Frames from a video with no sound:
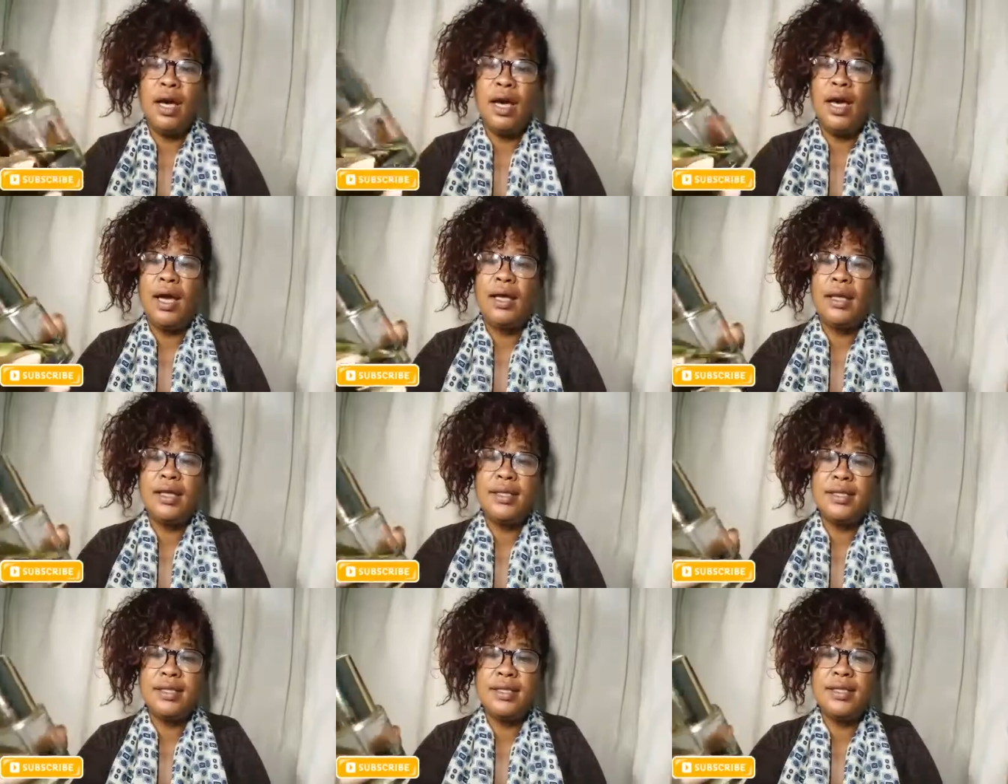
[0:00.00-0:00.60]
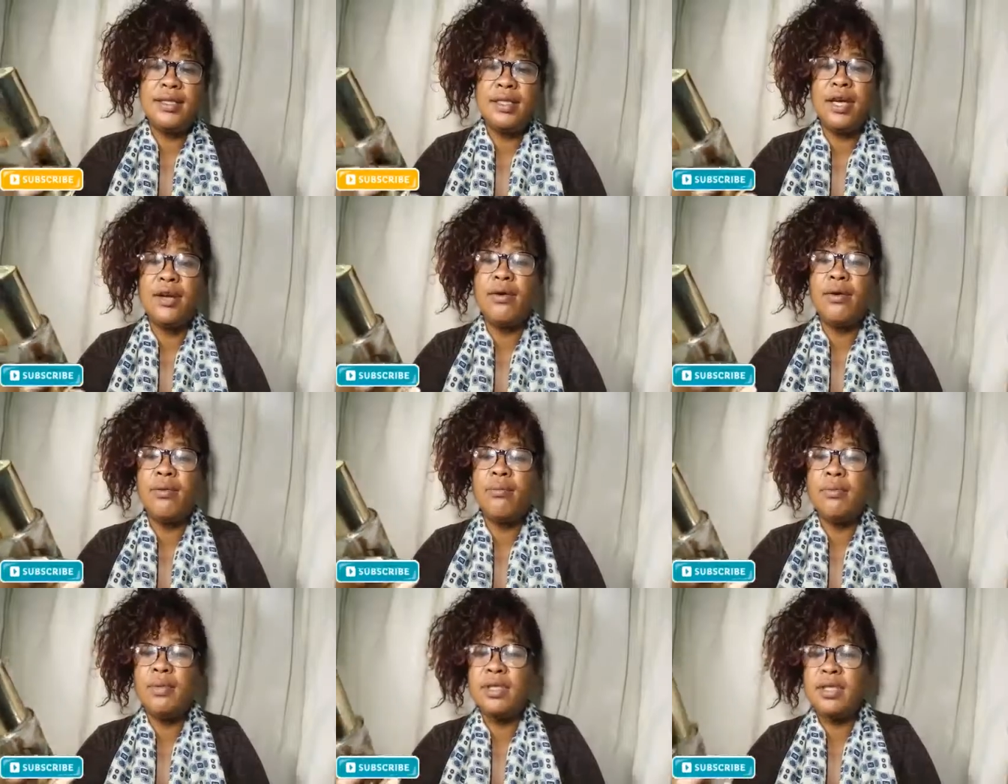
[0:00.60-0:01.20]
and it's a
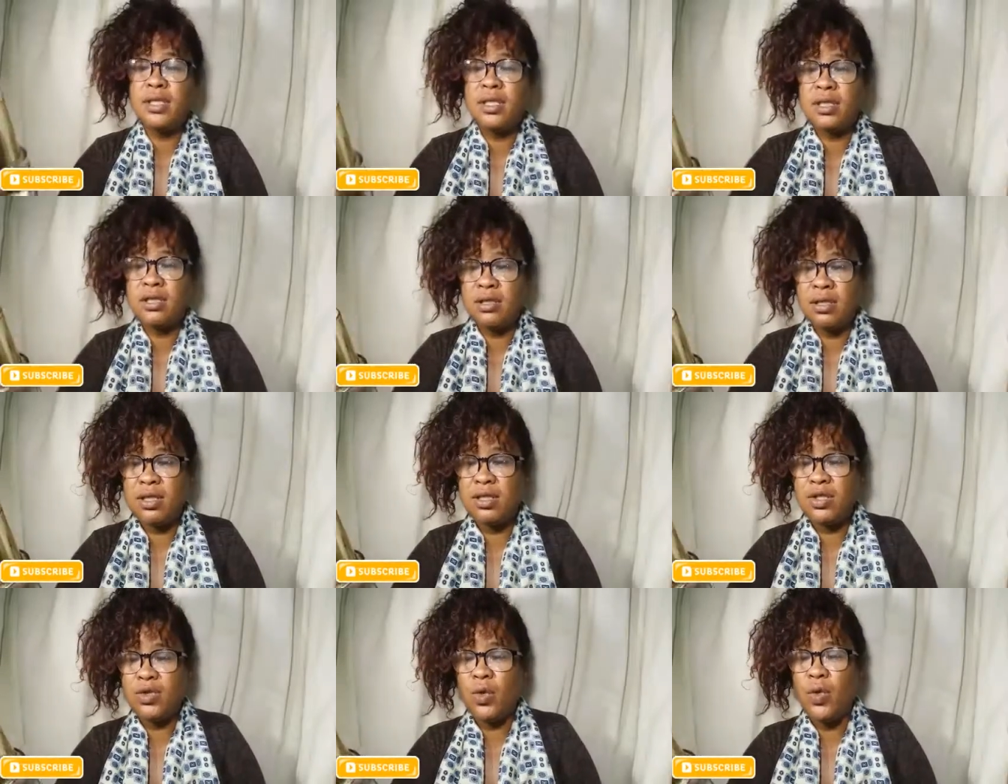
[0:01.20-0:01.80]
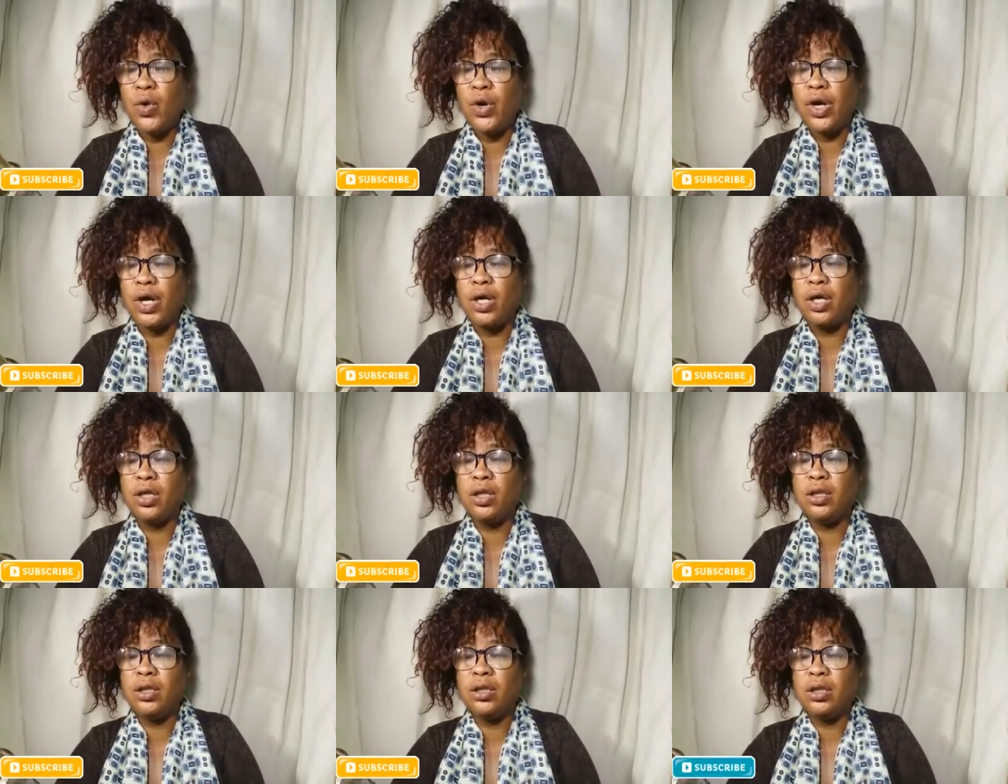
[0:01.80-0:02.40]
serum it's it's
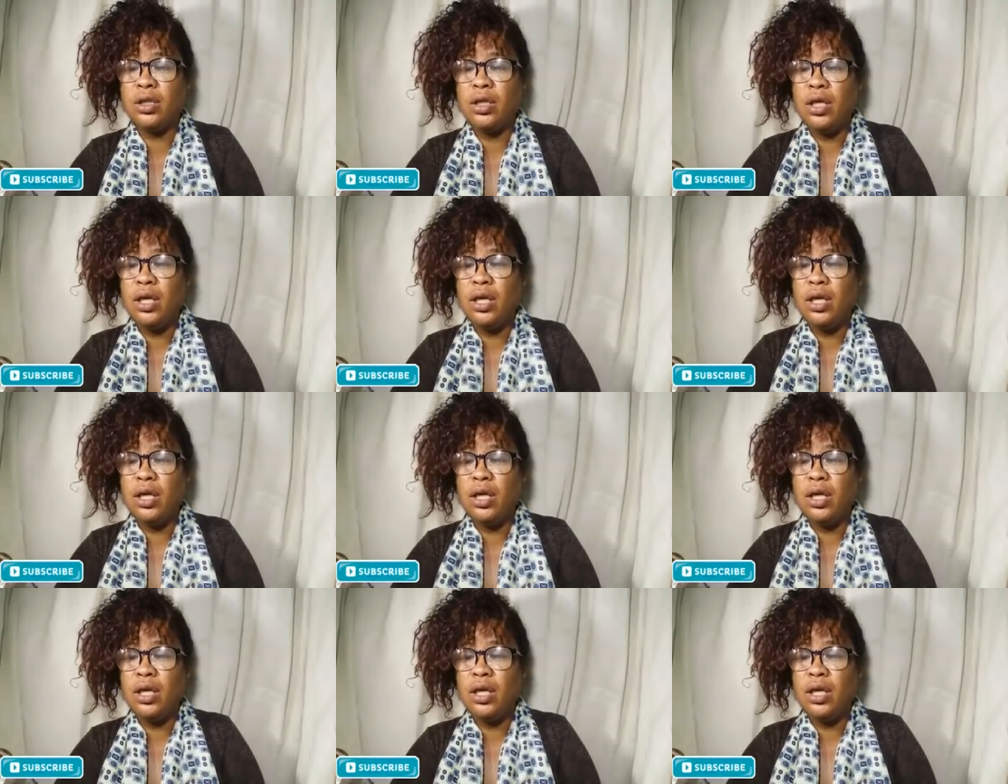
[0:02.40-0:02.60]
oil